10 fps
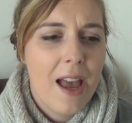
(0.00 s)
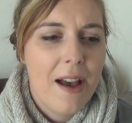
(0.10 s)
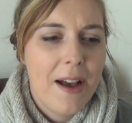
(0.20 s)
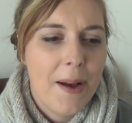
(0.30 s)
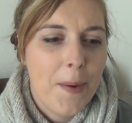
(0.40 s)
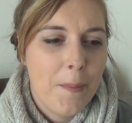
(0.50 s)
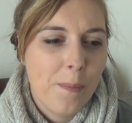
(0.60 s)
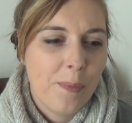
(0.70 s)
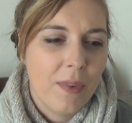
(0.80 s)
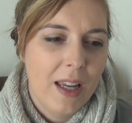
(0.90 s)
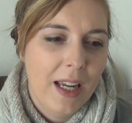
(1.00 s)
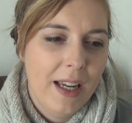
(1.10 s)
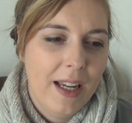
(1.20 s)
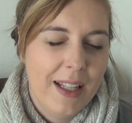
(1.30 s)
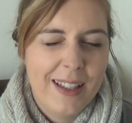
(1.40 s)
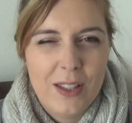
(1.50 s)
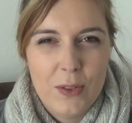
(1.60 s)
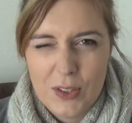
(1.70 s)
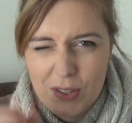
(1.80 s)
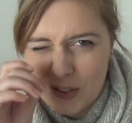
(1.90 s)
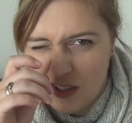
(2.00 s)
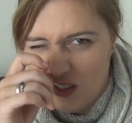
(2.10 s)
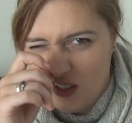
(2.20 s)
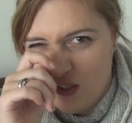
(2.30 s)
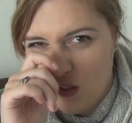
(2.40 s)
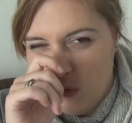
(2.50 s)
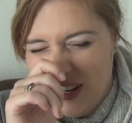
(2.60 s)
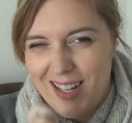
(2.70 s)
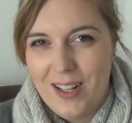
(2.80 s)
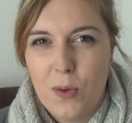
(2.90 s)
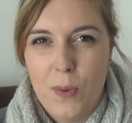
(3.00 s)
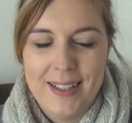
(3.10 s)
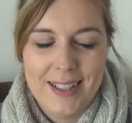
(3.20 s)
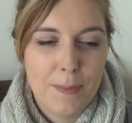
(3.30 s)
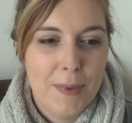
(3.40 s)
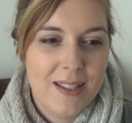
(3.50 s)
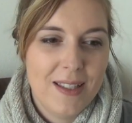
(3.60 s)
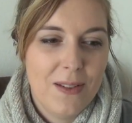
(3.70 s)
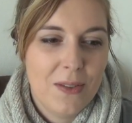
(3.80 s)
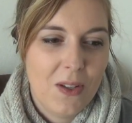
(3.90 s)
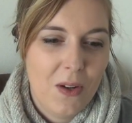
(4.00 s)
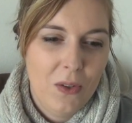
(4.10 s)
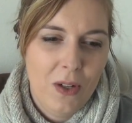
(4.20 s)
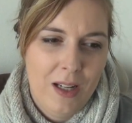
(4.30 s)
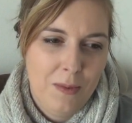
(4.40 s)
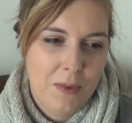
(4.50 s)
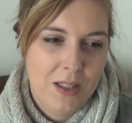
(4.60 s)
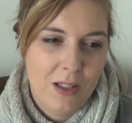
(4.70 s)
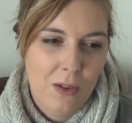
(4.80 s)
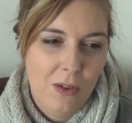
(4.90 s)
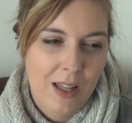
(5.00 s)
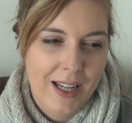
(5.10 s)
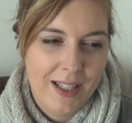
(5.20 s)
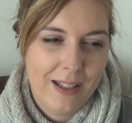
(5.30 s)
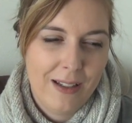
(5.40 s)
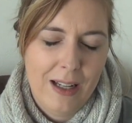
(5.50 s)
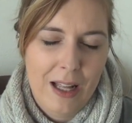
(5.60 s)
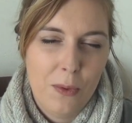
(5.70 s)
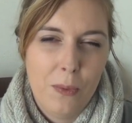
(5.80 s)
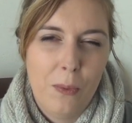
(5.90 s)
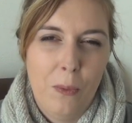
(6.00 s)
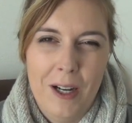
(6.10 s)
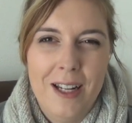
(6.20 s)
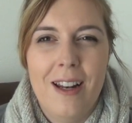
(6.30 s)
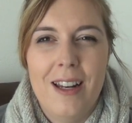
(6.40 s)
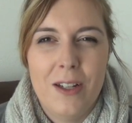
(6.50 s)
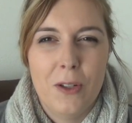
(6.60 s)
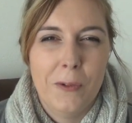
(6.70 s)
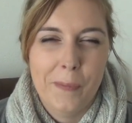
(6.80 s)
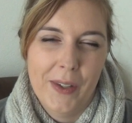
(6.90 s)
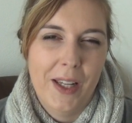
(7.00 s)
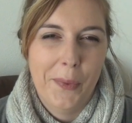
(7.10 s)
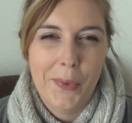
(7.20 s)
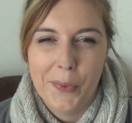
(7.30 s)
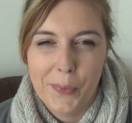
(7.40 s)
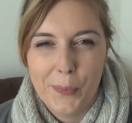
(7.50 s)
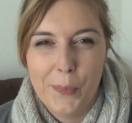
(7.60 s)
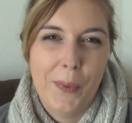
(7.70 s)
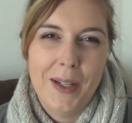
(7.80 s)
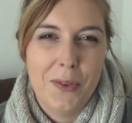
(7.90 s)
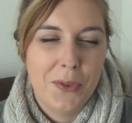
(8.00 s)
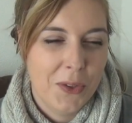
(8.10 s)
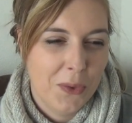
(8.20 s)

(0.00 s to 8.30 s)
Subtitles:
And those are quite expensive. So I'm still like, I'll wait a little. I will wait